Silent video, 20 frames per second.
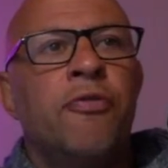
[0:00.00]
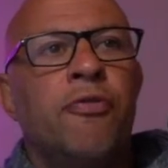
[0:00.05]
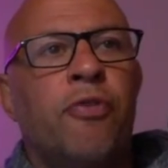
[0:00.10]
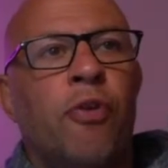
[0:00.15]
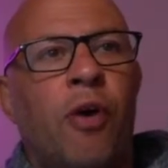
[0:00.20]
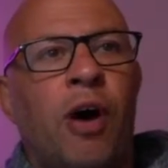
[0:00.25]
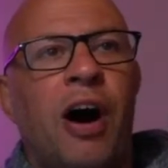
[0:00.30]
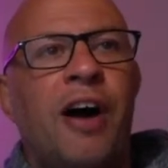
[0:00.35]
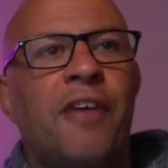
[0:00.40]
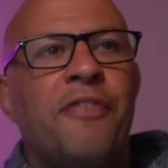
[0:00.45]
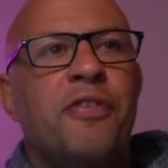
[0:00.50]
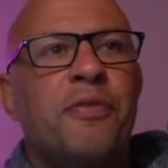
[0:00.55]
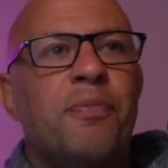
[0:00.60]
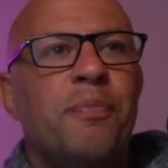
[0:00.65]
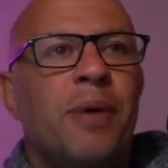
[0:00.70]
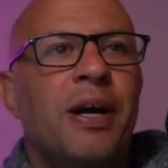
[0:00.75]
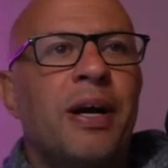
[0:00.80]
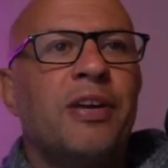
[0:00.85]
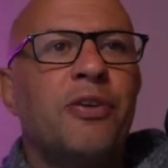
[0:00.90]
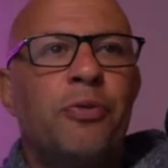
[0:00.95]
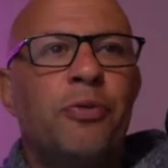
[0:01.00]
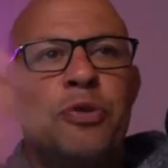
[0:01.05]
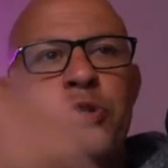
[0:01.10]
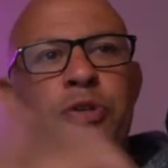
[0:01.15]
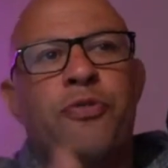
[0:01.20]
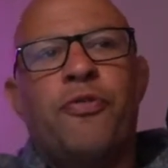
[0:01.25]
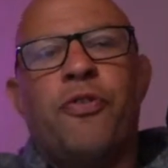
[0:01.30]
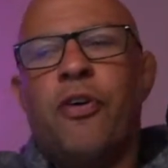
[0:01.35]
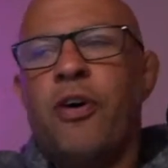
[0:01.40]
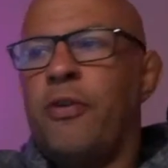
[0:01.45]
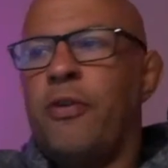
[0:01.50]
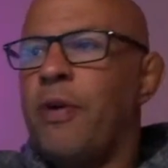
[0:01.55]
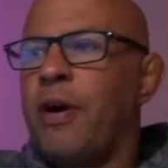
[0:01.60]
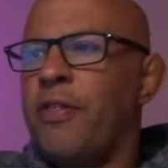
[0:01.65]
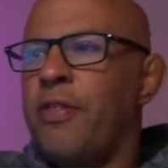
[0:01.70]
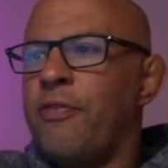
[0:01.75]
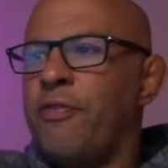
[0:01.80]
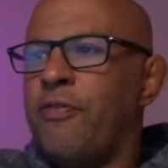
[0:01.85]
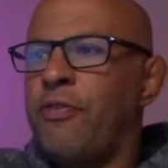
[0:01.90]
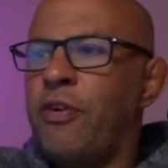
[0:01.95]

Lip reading: for half the money, or would you rather